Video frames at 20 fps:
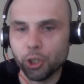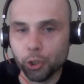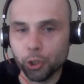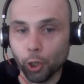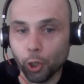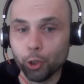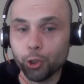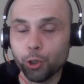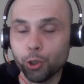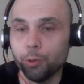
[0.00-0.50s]

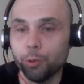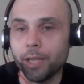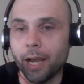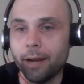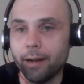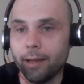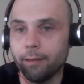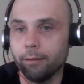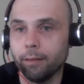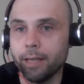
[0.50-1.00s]
start two
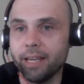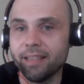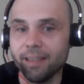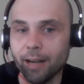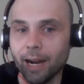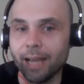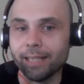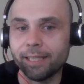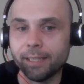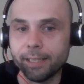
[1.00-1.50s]
tight end league
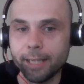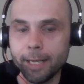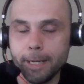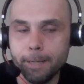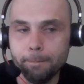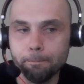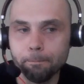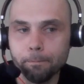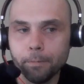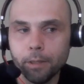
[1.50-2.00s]
that I
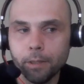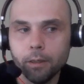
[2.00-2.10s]
see